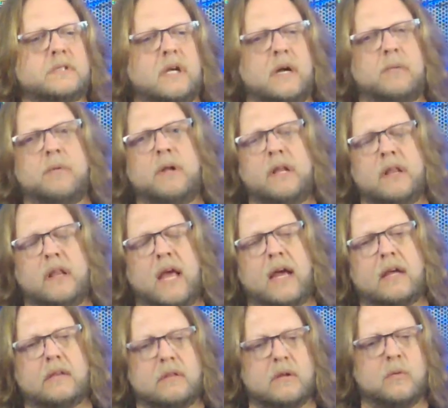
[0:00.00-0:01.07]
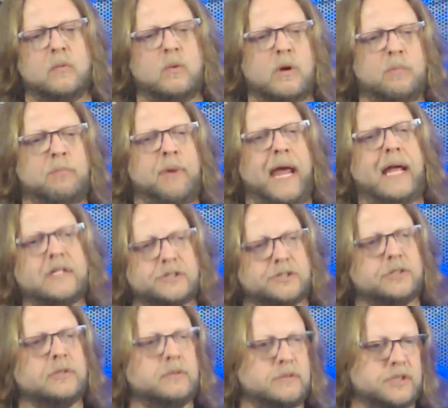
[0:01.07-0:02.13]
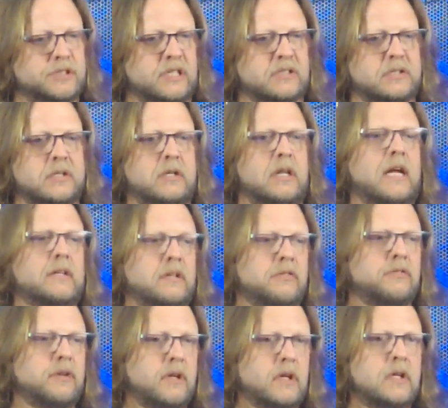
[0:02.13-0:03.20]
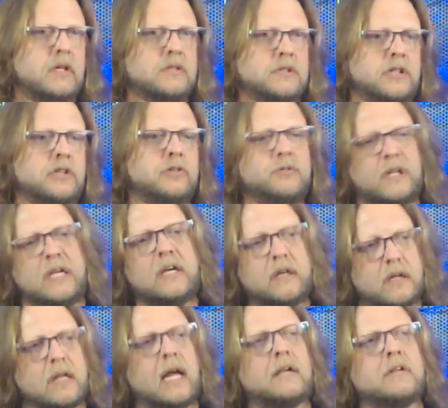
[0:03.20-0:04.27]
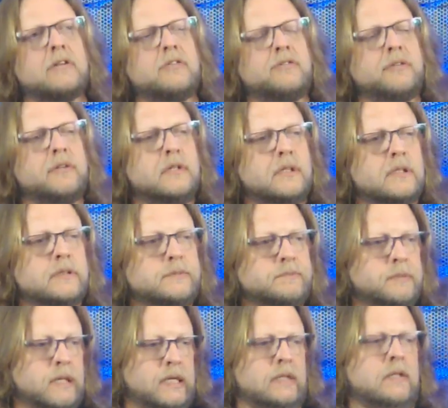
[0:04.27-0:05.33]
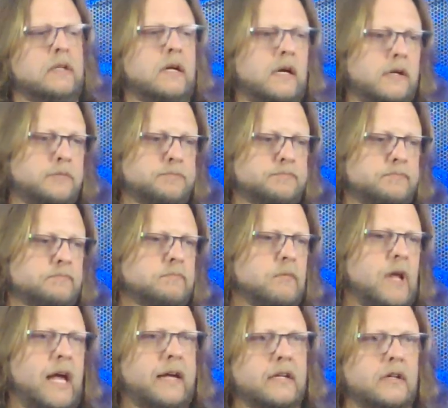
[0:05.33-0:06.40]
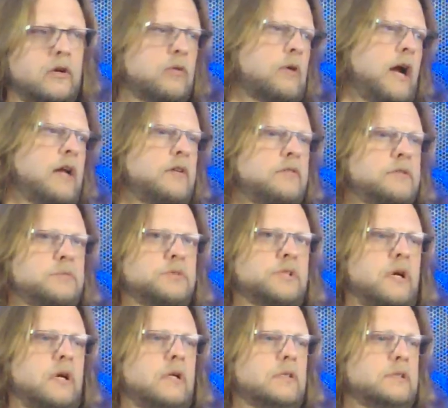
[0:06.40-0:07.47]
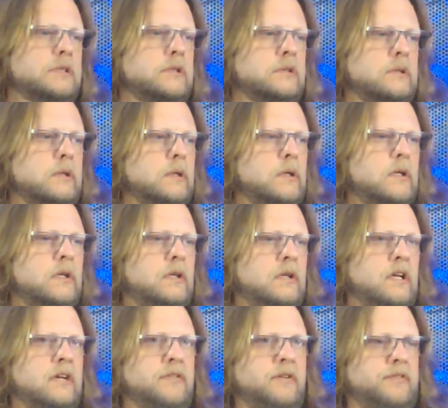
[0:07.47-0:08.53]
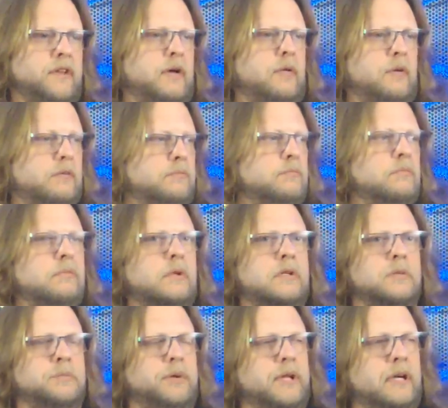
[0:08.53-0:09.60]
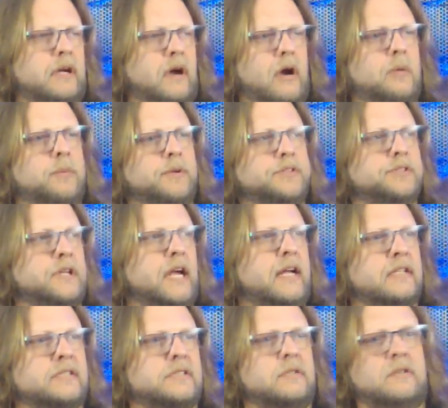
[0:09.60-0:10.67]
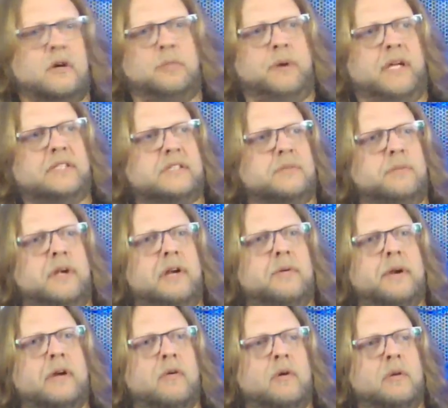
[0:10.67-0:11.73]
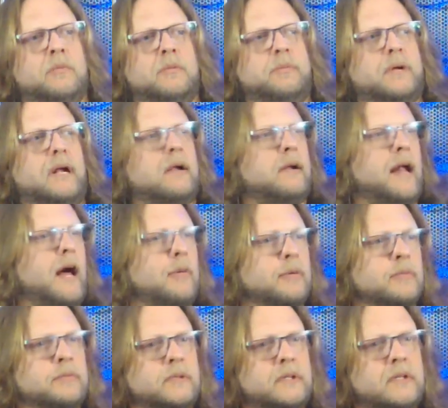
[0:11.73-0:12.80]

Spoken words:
I really like what bands do just as a collective. It's a unique collective, and I could go write some songs, and even if they were complete garbage, I could still go pay somebody to record them and put out an album.